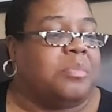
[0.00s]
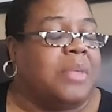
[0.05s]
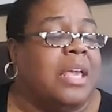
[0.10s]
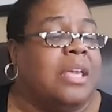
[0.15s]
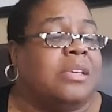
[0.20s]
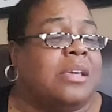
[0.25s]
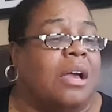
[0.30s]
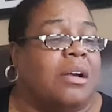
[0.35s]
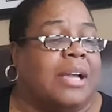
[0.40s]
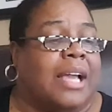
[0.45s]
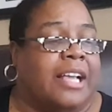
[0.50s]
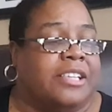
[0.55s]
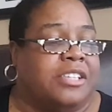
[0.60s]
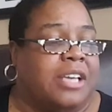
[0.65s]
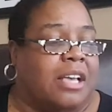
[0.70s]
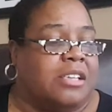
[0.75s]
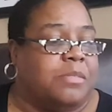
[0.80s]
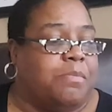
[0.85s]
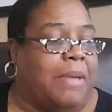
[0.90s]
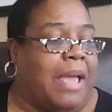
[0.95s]
and y'all got
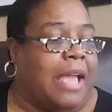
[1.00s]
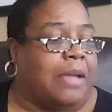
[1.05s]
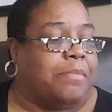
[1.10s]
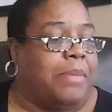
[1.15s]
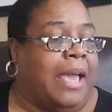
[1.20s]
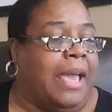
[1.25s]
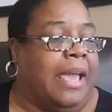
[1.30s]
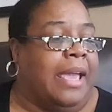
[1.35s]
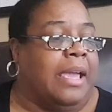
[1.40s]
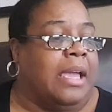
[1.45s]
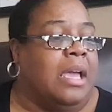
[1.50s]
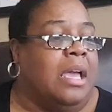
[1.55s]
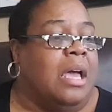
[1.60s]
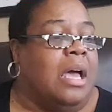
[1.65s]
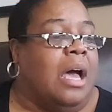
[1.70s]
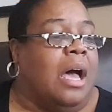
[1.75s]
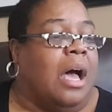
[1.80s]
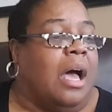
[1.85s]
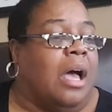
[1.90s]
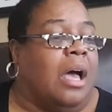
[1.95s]
y'all's back pay.
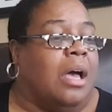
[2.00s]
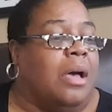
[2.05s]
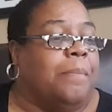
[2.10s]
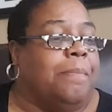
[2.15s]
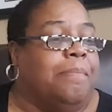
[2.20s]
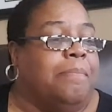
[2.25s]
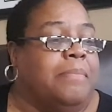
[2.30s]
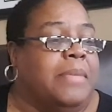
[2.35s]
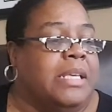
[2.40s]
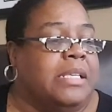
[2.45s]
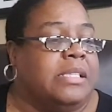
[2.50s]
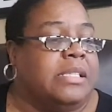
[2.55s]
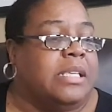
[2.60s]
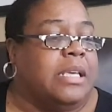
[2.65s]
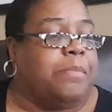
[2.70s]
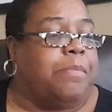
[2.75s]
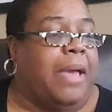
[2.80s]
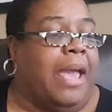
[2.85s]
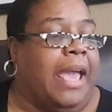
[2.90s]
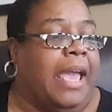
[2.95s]
Um,
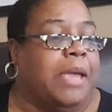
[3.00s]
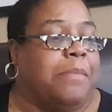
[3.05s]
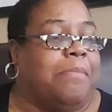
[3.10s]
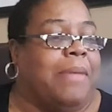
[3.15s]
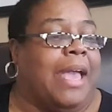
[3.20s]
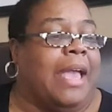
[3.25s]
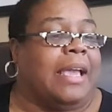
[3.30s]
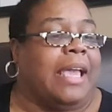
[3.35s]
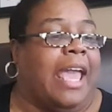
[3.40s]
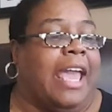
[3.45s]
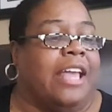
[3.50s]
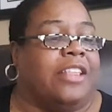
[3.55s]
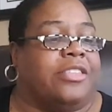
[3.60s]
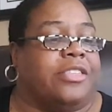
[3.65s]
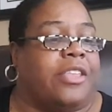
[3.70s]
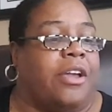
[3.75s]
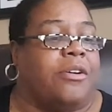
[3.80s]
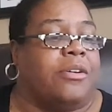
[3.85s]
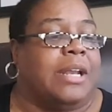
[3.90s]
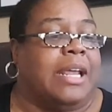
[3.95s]
Missy paid back
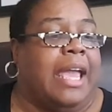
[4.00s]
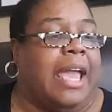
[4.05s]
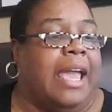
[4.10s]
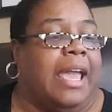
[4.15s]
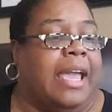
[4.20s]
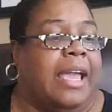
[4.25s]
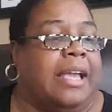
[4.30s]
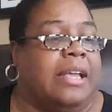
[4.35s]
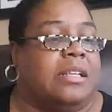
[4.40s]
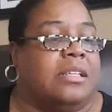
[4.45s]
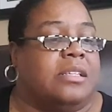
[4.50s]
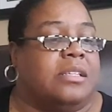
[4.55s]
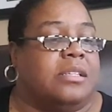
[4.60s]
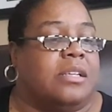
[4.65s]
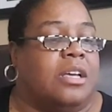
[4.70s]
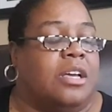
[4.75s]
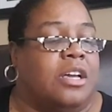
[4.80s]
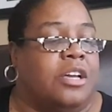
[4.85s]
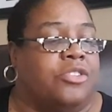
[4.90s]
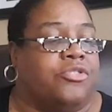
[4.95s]
a three thousand eight
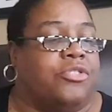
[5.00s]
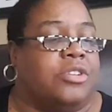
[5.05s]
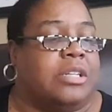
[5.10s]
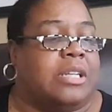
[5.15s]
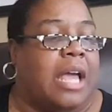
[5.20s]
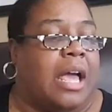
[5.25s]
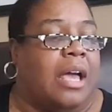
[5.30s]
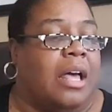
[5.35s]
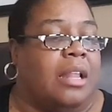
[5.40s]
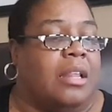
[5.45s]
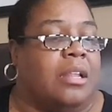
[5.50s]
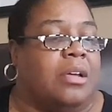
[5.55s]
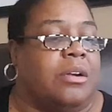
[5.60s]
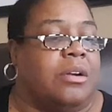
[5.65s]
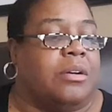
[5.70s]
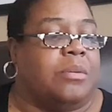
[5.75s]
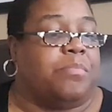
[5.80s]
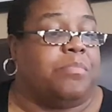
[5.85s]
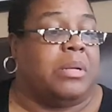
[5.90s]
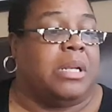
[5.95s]
hundred
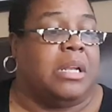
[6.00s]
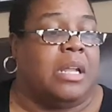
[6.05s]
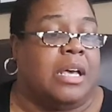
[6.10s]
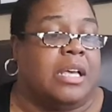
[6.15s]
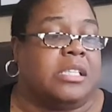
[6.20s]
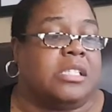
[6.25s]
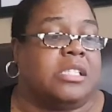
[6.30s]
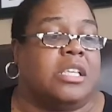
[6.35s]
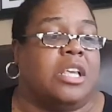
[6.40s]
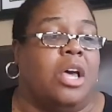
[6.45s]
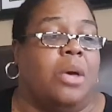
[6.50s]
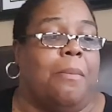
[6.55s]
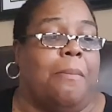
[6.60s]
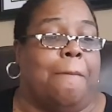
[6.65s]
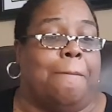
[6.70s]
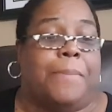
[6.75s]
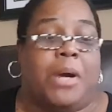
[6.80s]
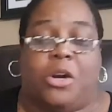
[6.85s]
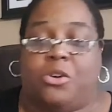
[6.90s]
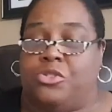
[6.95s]
dollars plus
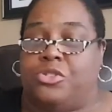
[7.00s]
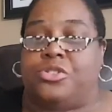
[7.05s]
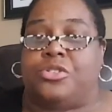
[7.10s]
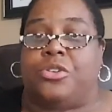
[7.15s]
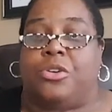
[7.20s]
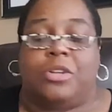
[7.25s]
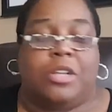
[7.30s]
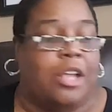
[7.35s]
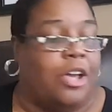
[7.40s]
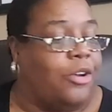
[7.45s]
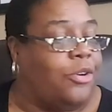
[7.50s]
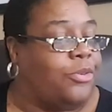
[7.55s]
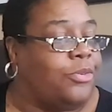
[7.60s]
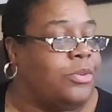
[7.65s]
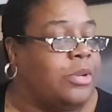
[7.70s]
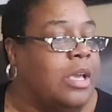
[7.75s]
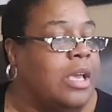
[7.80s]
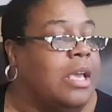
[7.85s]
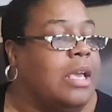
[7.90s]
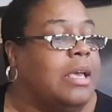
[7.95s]
personal
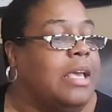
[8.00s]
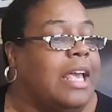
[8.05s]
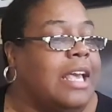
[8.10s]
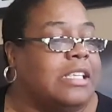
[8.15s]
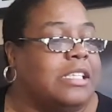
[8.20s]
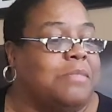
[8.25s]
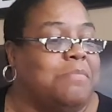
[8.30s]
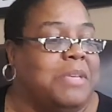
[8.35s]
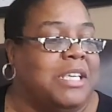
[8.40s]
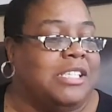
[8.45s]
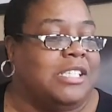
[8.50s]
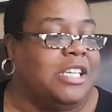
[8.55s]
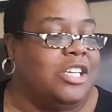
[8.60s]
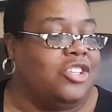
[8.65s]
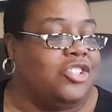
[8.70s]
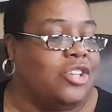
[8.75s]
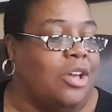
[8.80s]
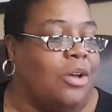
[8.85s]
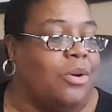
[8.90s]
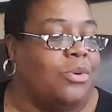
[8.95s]
loan. That's Missy
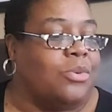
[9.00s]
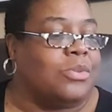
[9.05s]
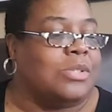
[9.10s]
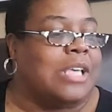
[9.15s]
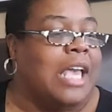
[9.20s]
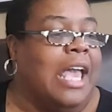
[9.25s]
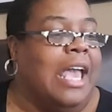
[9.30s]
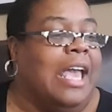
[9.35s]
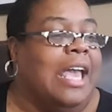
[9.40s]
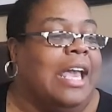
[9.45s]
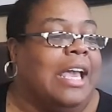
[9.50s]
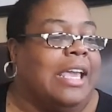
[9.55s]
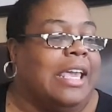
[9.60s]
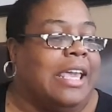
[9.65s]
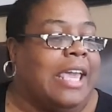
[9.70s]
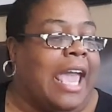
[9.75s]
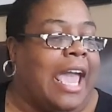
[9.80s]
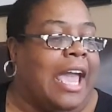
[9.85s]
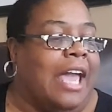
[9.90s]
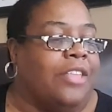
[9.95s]
Jones.
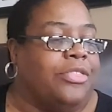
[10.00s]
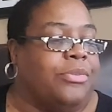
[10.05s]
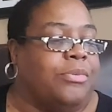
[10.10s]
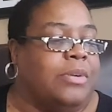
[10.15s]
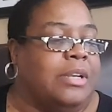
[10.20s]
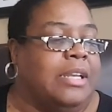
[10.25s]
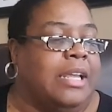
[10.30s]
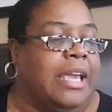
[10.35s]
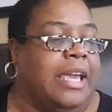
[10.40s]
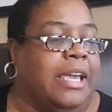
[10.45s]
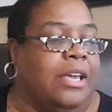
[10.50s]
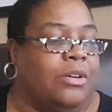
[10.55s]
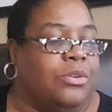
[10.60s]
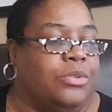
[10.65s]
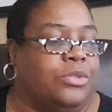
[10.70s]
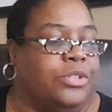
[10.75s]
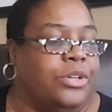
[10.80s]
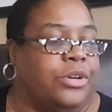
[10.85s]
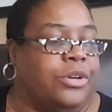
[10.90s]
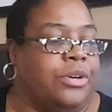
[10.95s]
Catherine
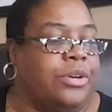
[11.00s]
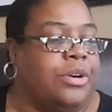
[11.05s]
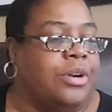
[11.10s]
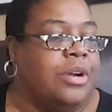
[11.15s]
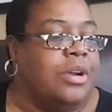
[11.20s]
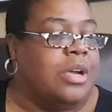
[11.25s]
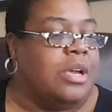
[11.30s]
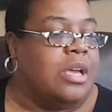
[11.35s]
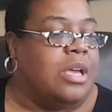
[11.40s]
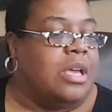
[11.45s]
Hilder